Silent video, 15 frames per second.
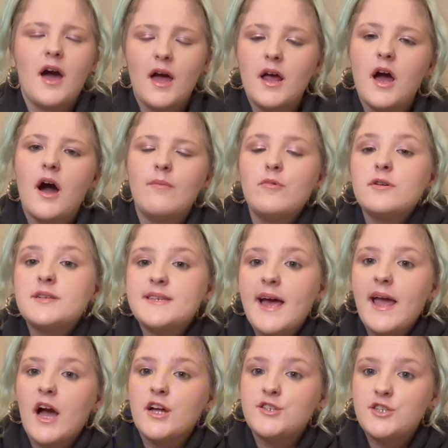I must
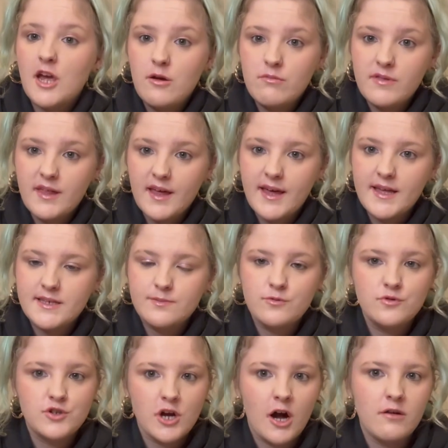say I don't think it's
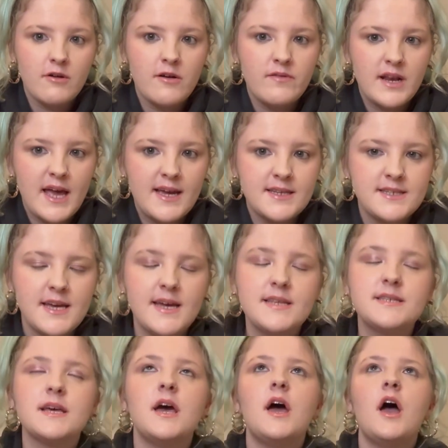Mounjaro
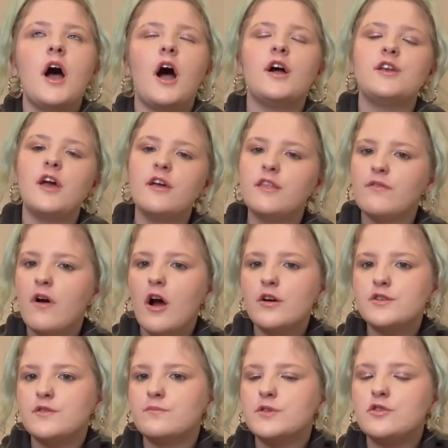related. I know there are
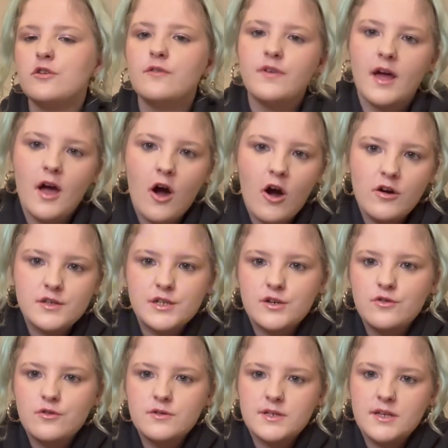some sort of like
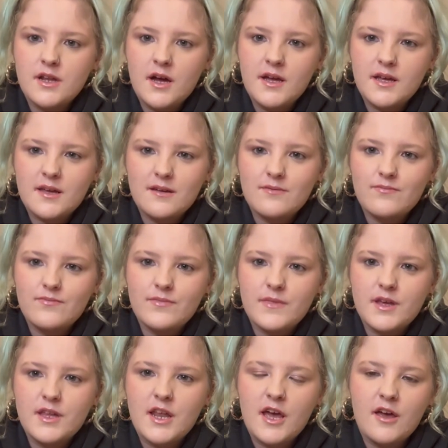articles and like,
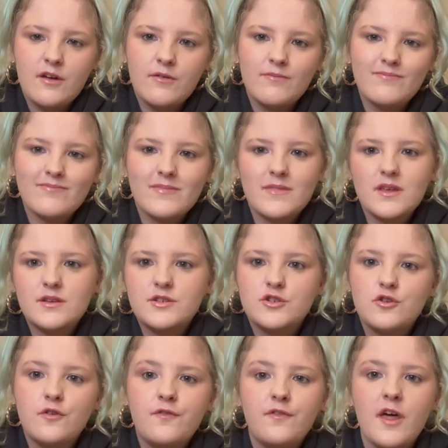you know,
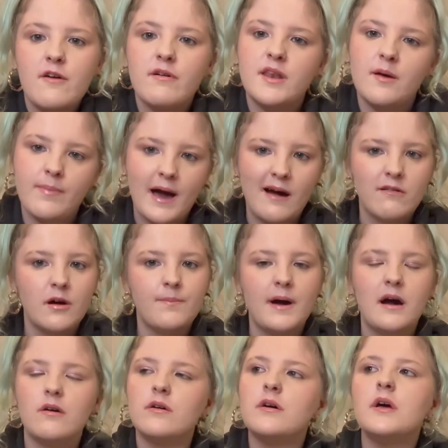stuff floating
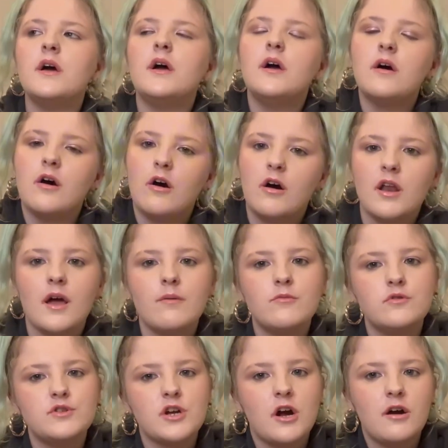about oh, like
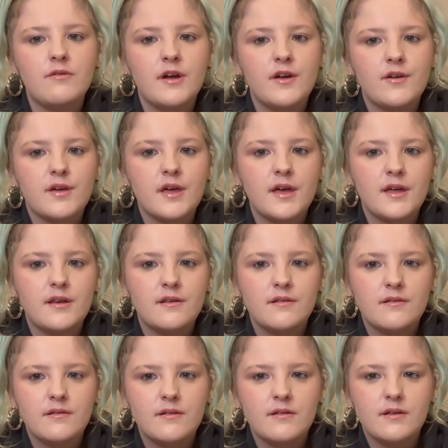
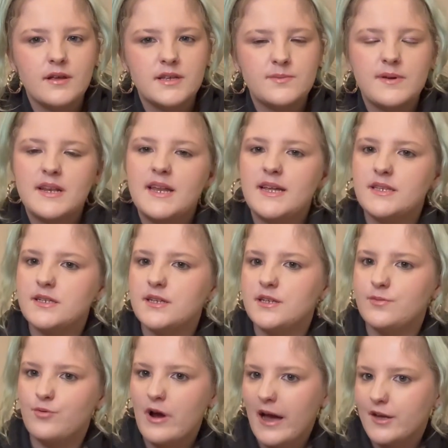Mounjaro it's been linked to
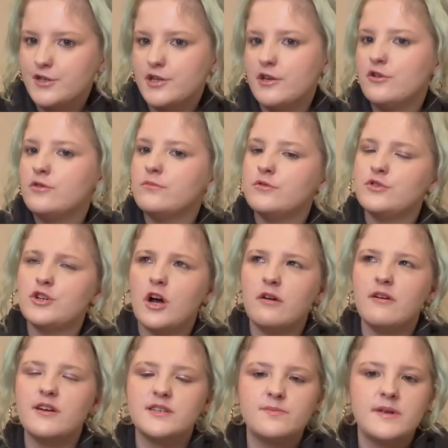depression, or
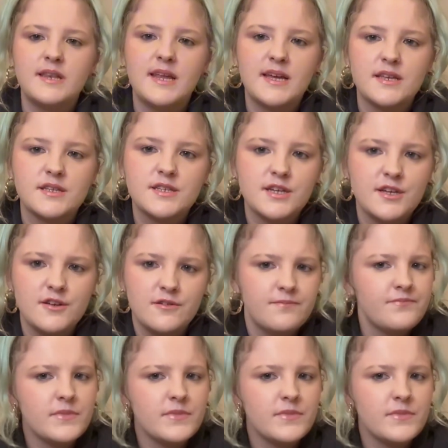Mounjaro has been linked to,